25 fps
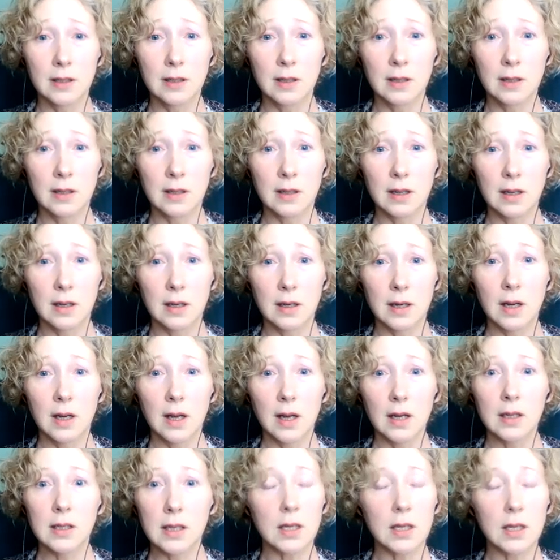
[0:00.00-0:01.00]
Oh yeah.
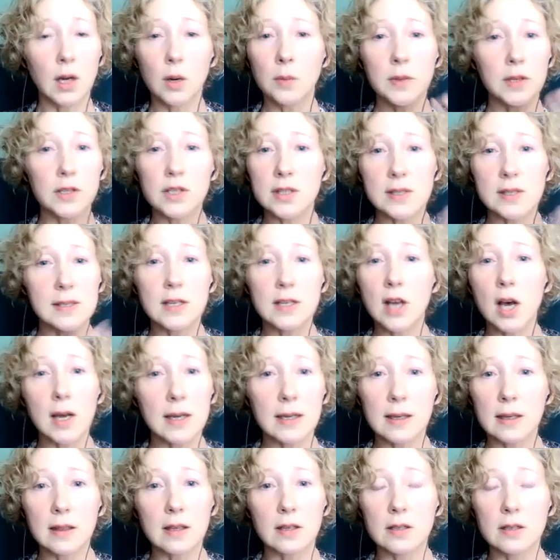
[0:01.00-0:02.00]
You know, they're just
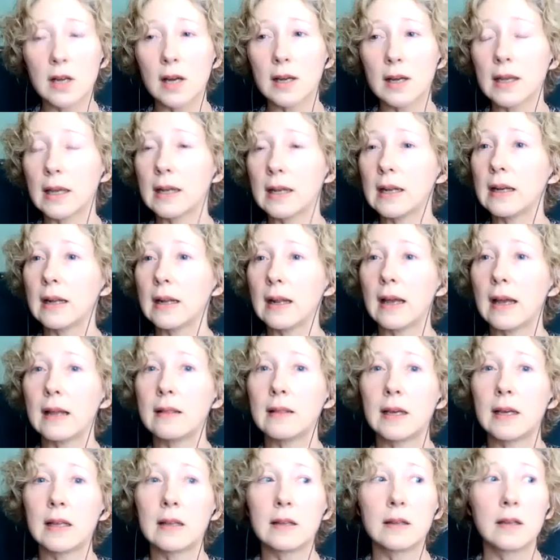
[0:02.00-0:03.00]
not they're not getting it.
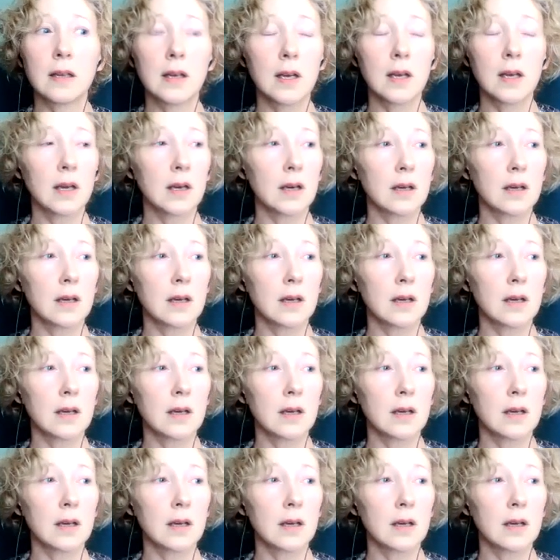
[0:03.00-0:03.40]
And then